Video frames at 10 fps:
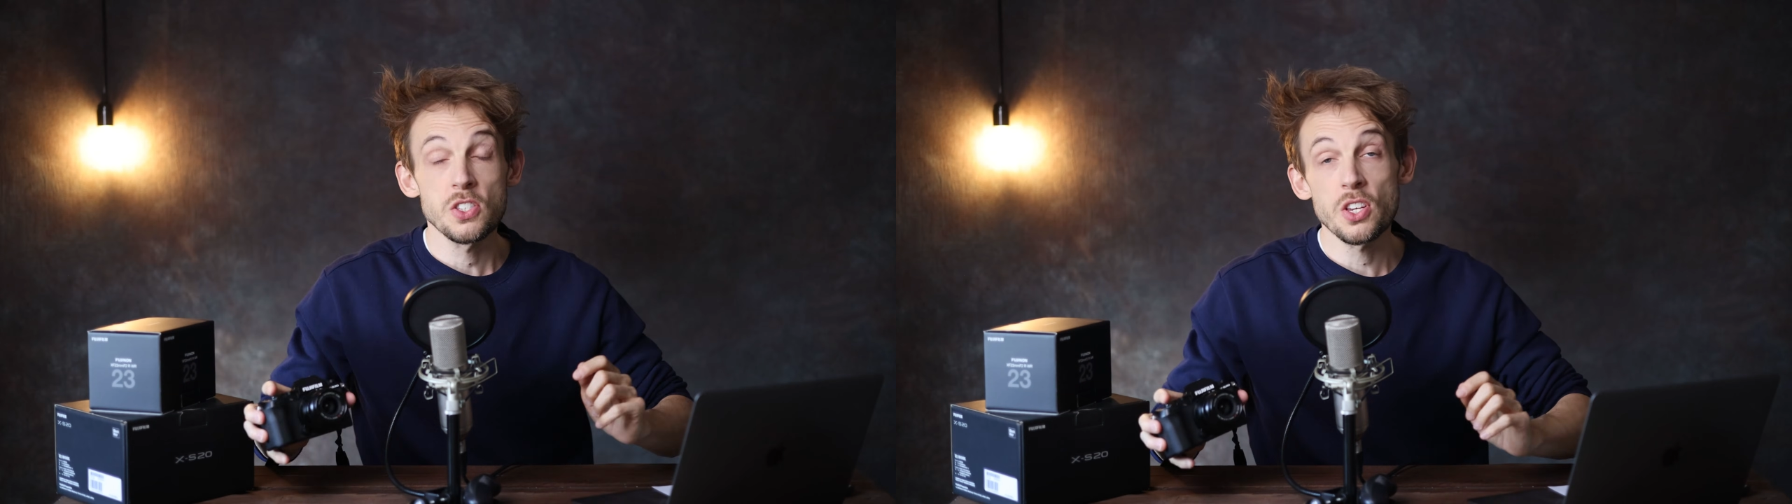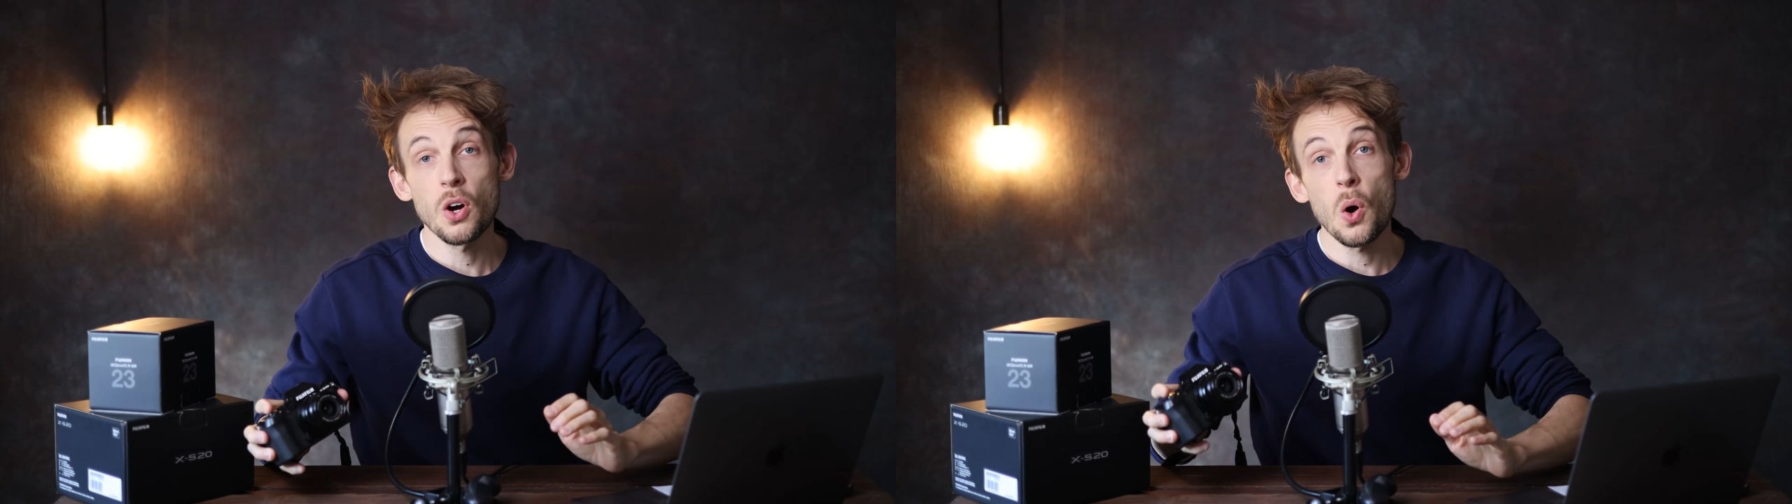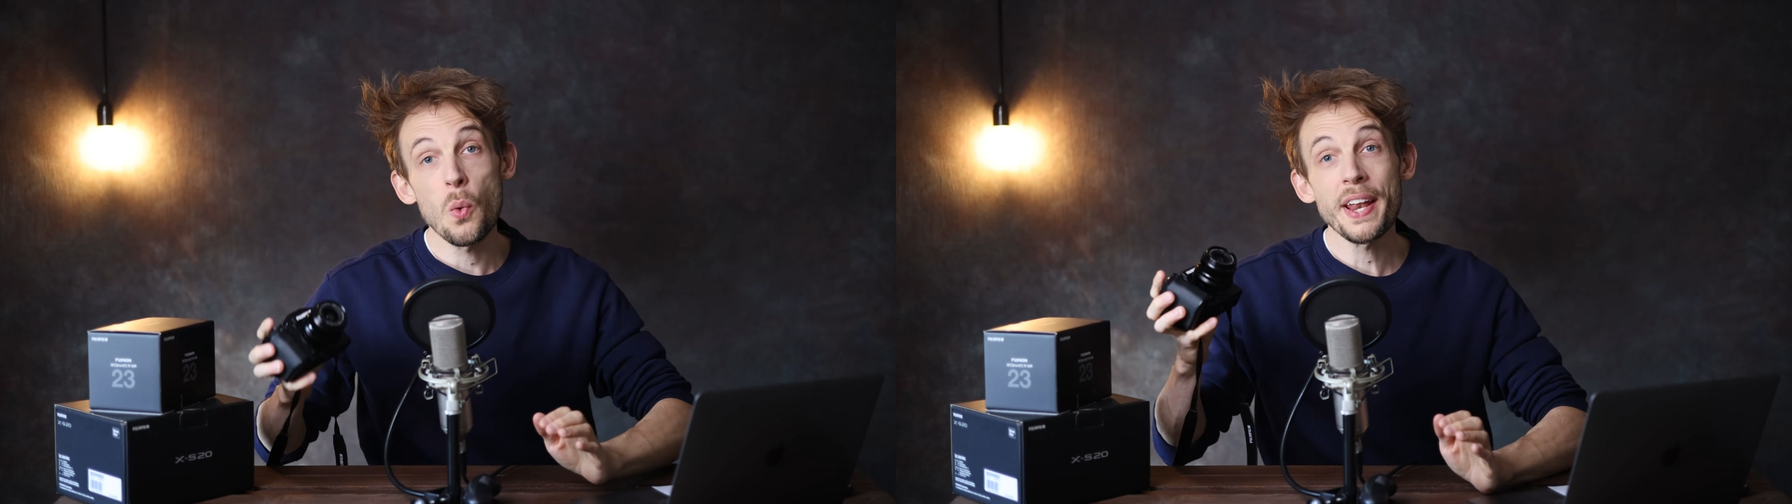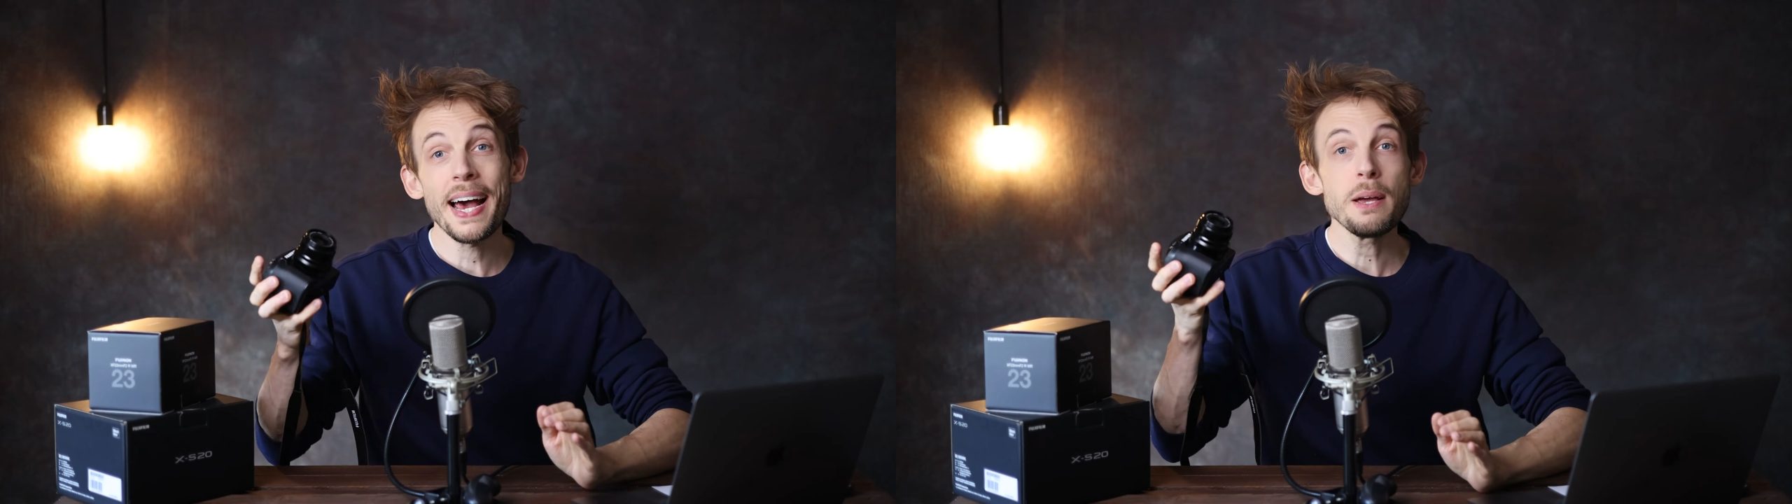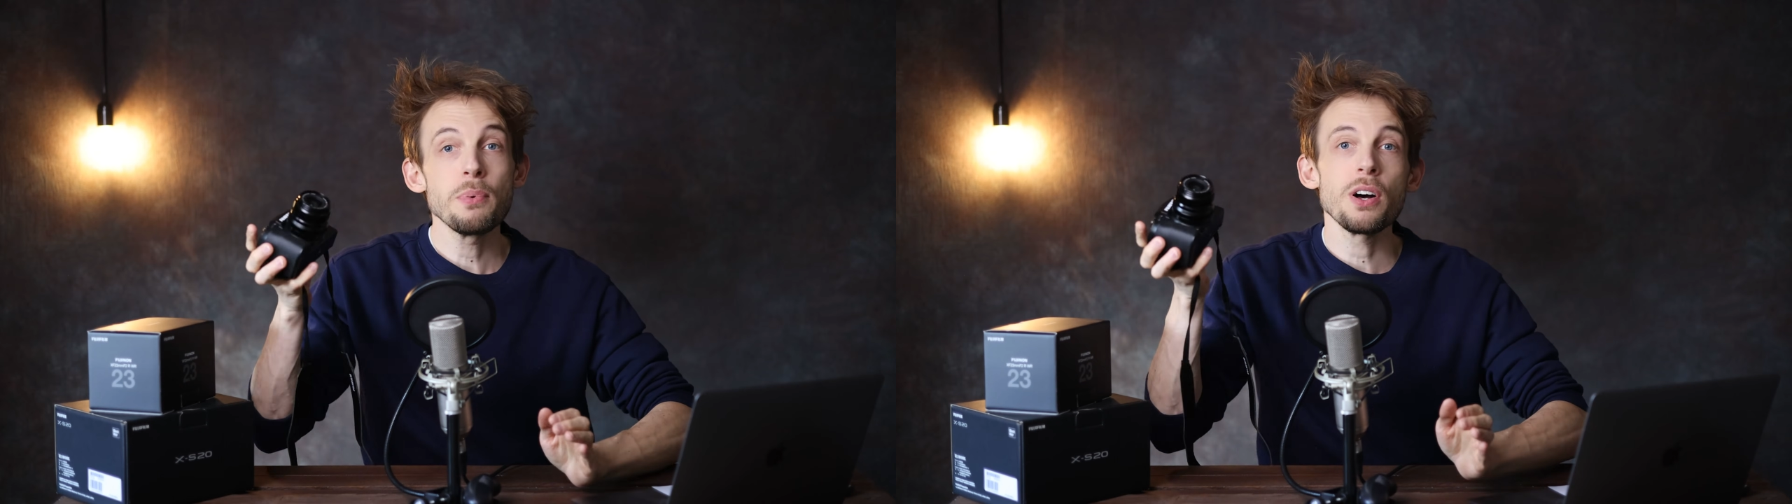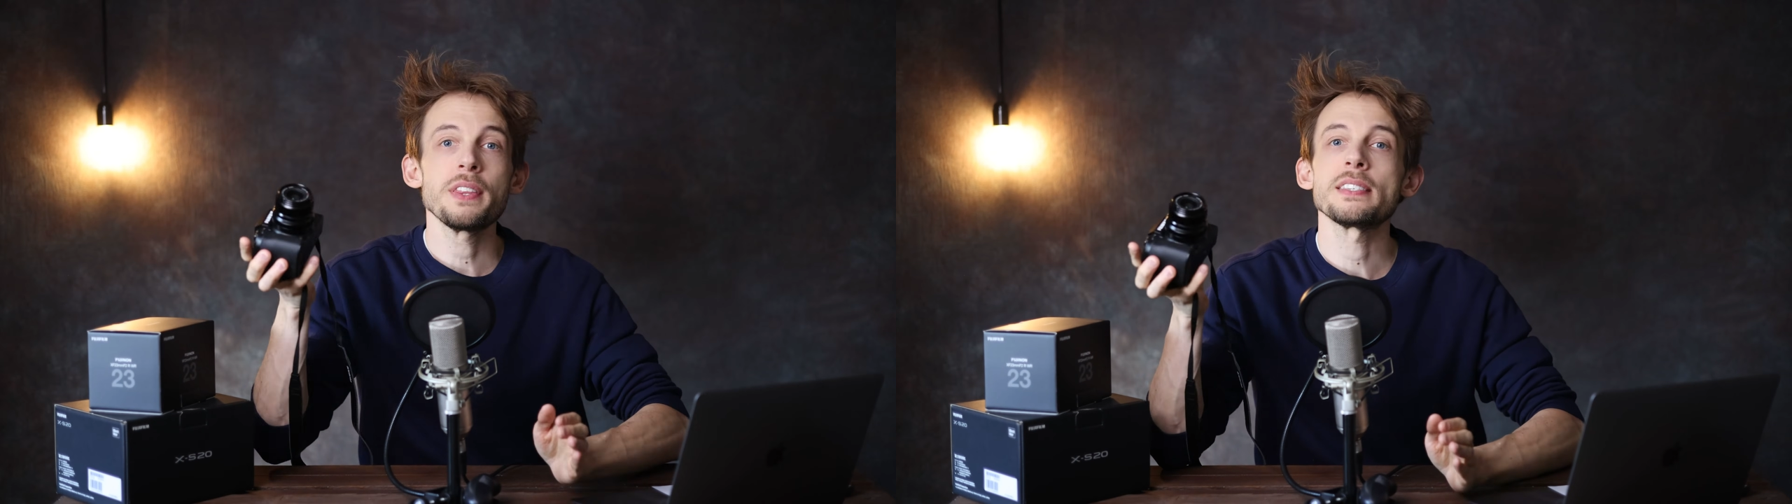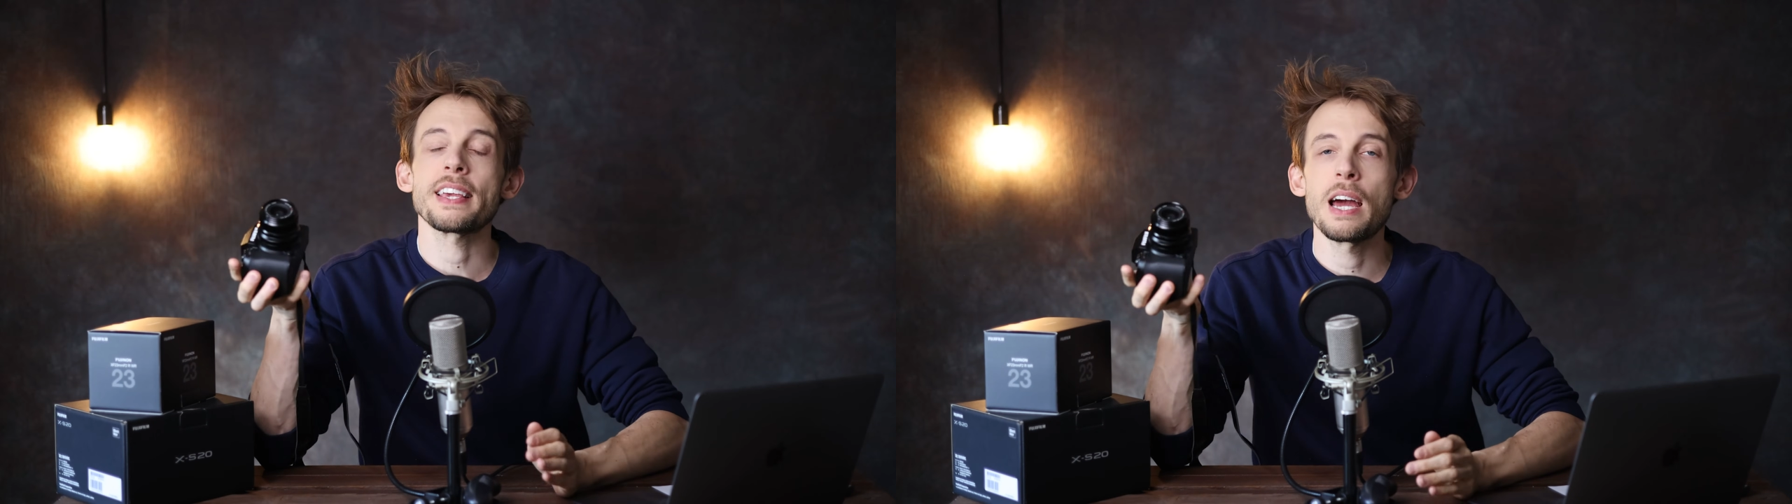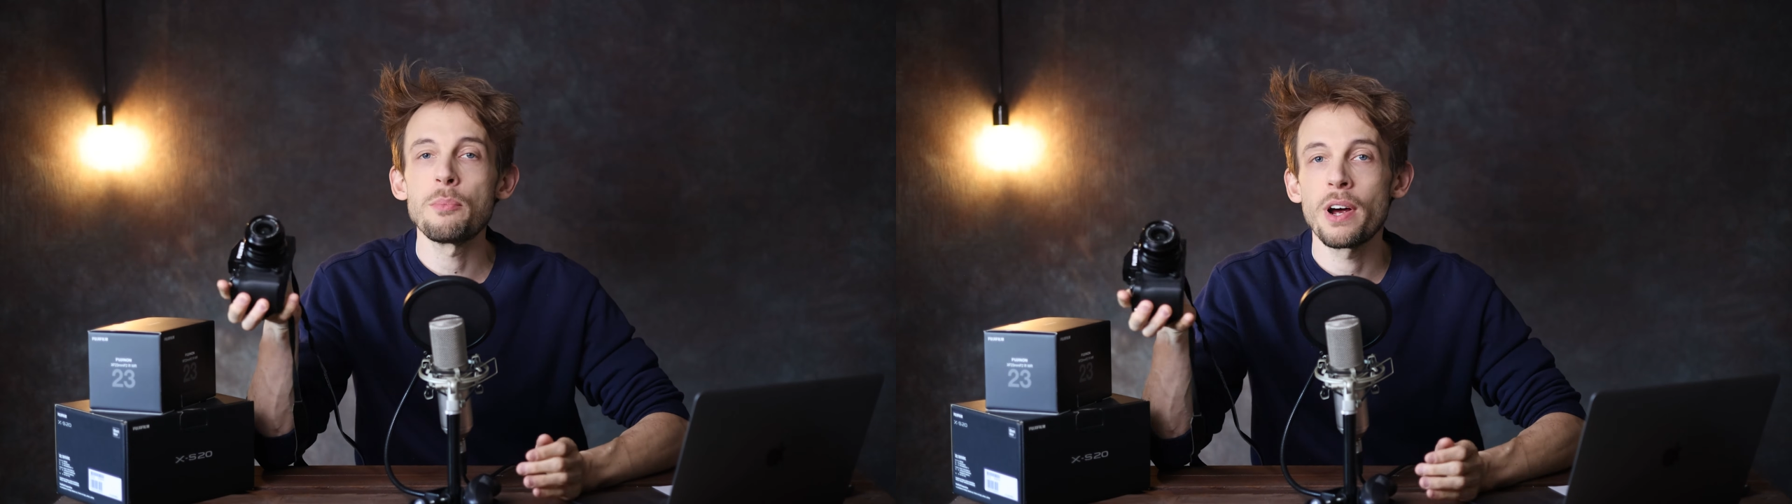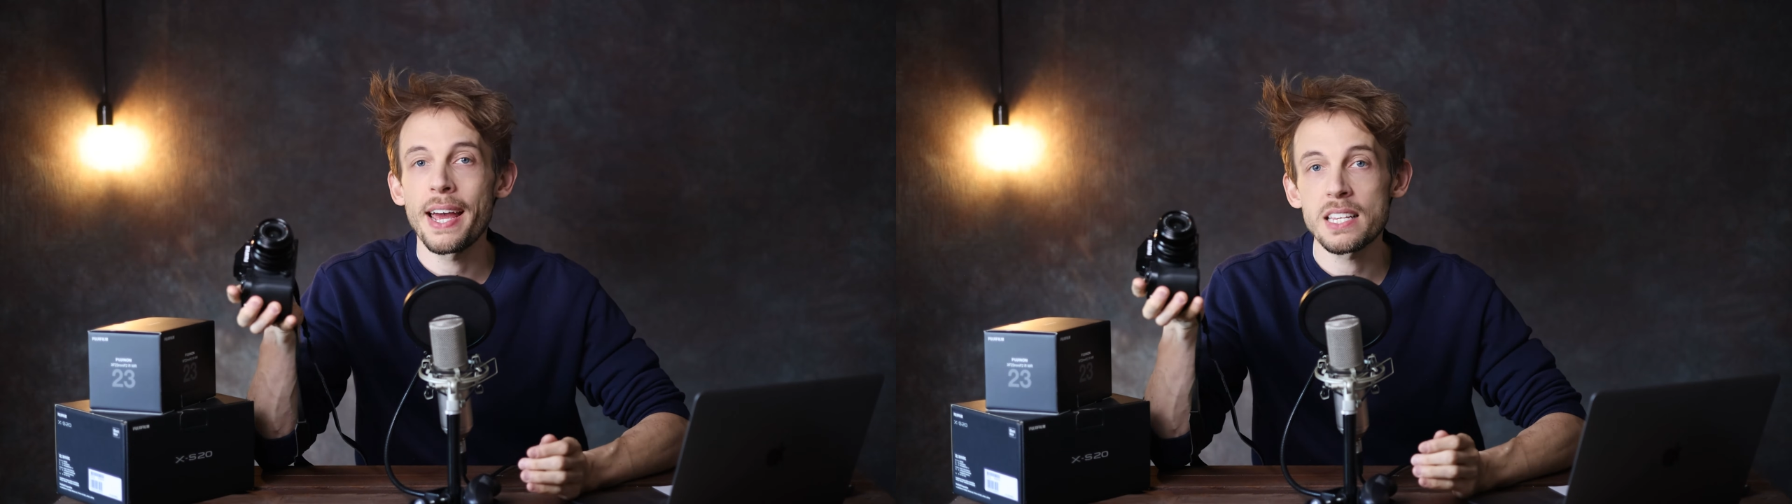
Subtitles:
So when I bought this camera